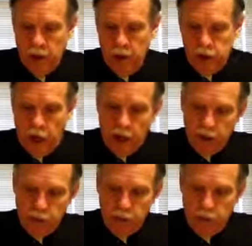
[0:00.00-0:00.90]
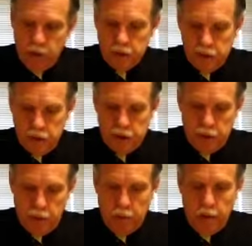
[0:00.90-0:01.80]
Giles was sentenced to the
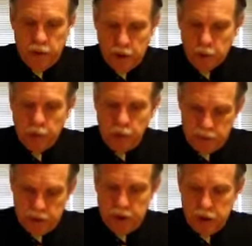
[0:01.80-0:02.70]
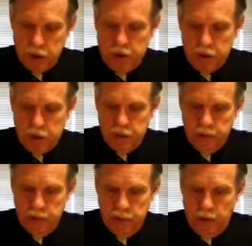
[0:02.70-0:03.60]
state penitentiary for 6 years.
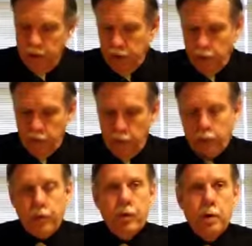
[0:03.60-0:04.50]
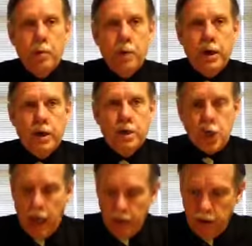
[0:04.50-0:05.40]
His supporters painted
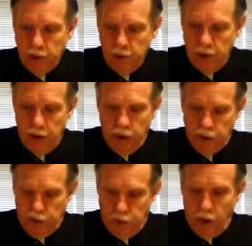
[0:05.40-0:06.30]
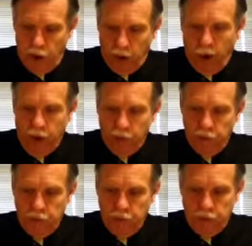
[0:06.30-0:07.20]
Giles as a fall guy for
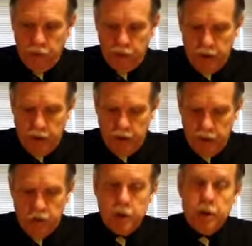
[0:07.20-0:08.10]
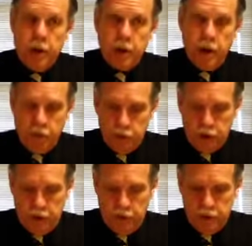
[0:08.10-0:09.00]
Senator Daniels and Governor
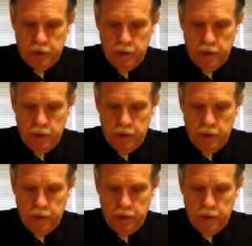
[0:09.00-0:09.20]
Shivers.